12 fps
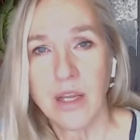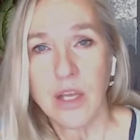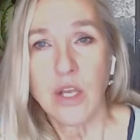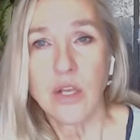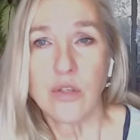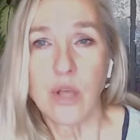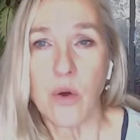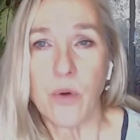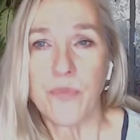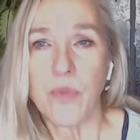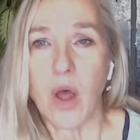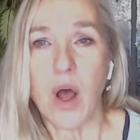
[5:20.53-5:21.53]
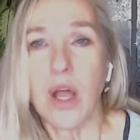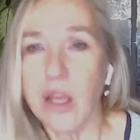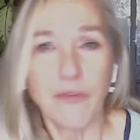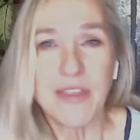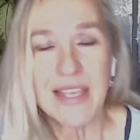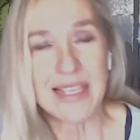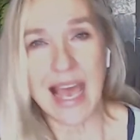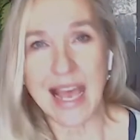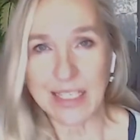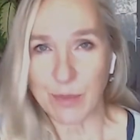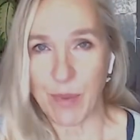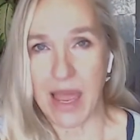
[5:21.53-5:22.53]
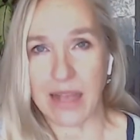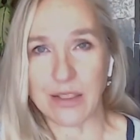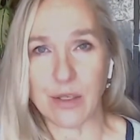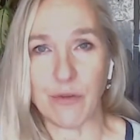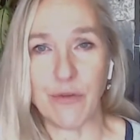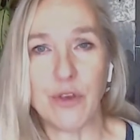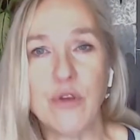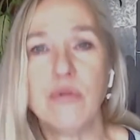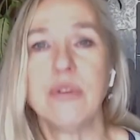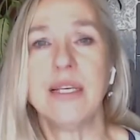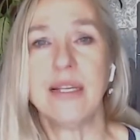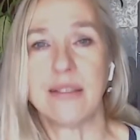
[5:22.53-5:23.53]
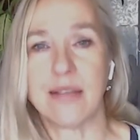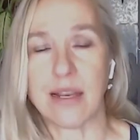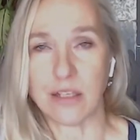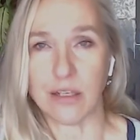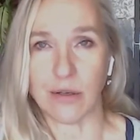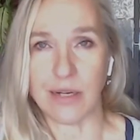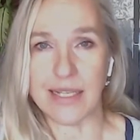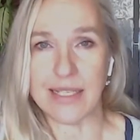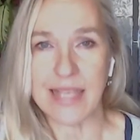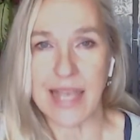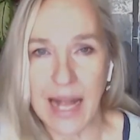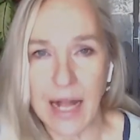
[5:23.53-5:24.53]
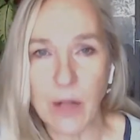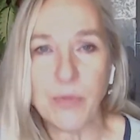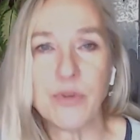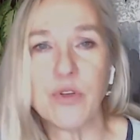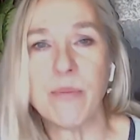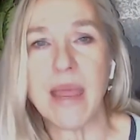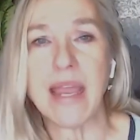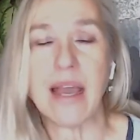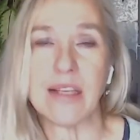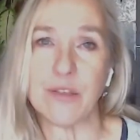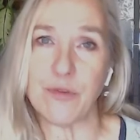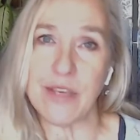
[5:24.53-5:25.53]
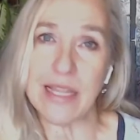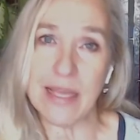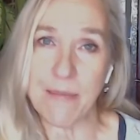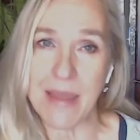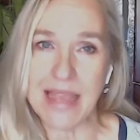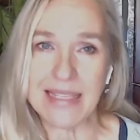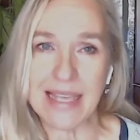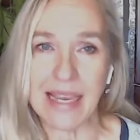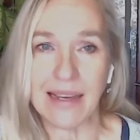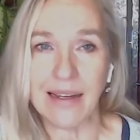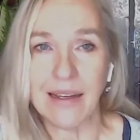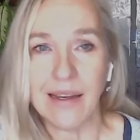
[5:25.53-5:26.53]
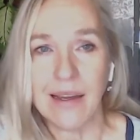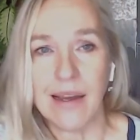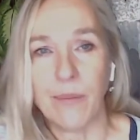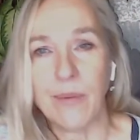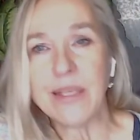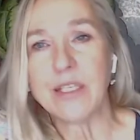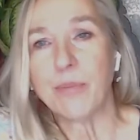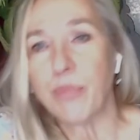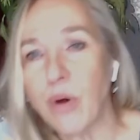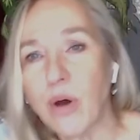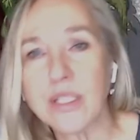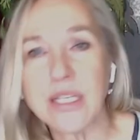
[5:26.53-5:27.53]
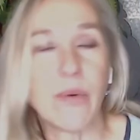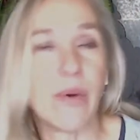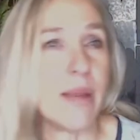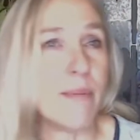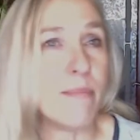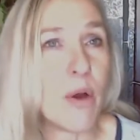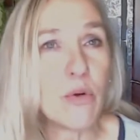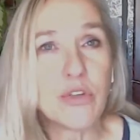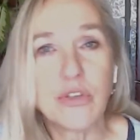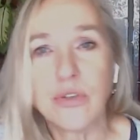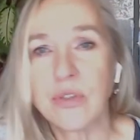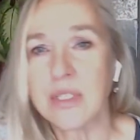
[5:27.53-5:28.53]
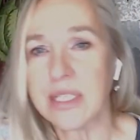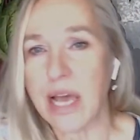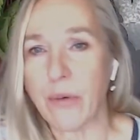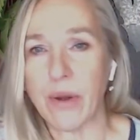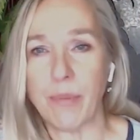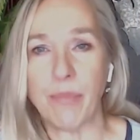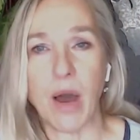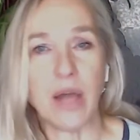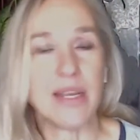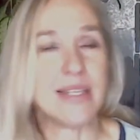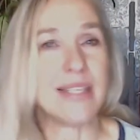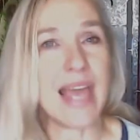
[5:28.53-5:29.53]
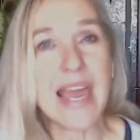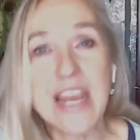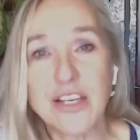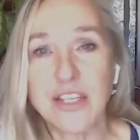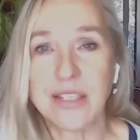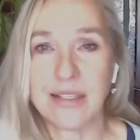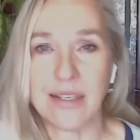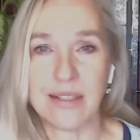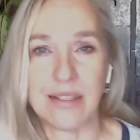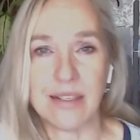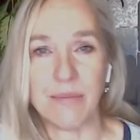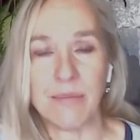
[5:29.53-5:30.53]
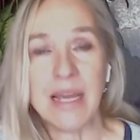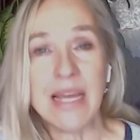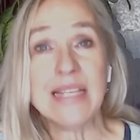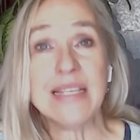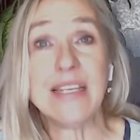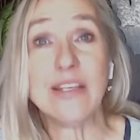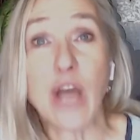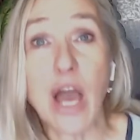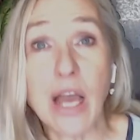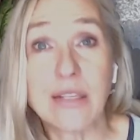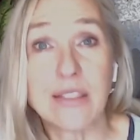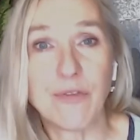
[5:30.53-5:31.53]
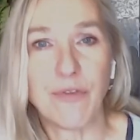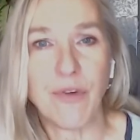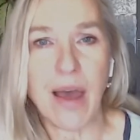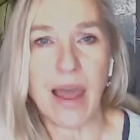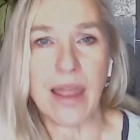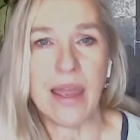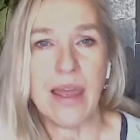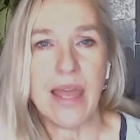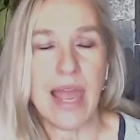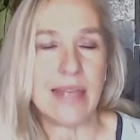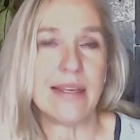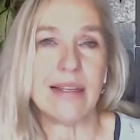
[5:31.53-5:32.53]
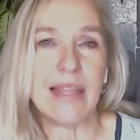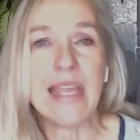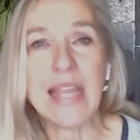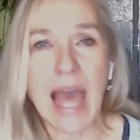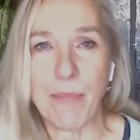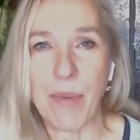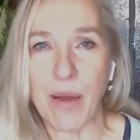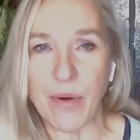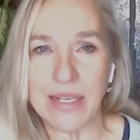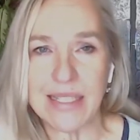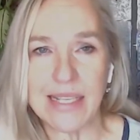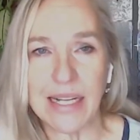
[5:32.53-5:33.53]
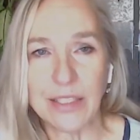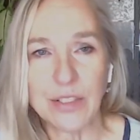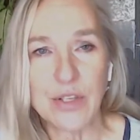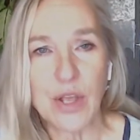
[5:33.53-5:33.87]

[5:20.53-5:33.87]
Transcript: So all of these aspects of using essential oils help to make us feel amazing. We support our emotions, our body's energy system, detoxify and clean up our cells,